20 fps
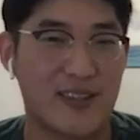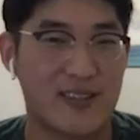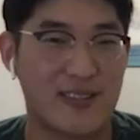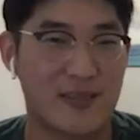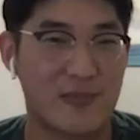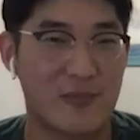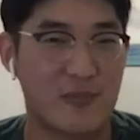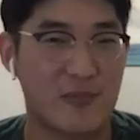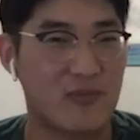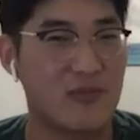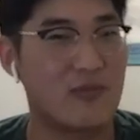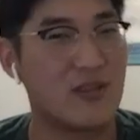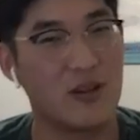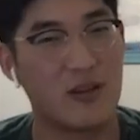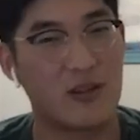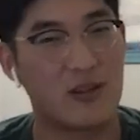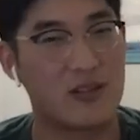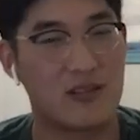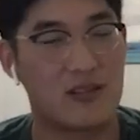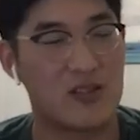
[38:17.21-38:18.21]
now it's
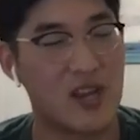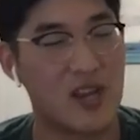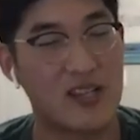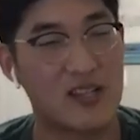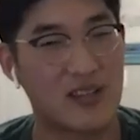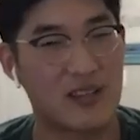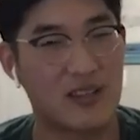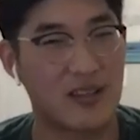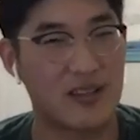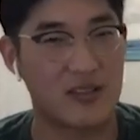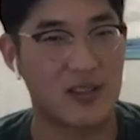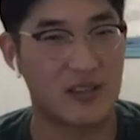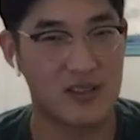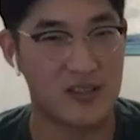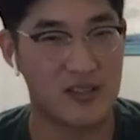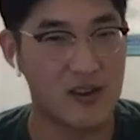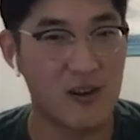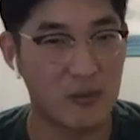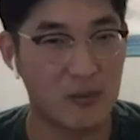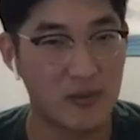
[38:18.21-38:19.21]
changing
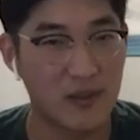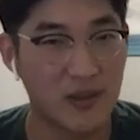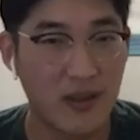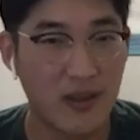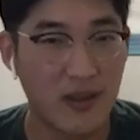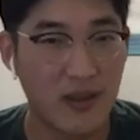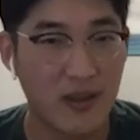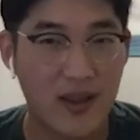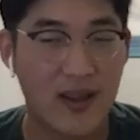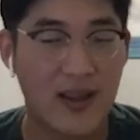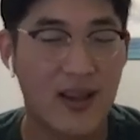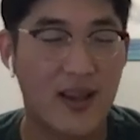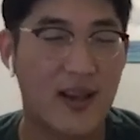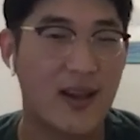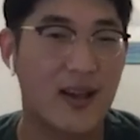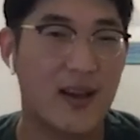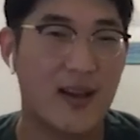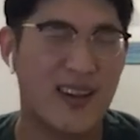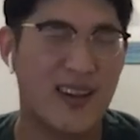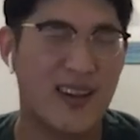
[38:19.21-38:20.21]
things considerably.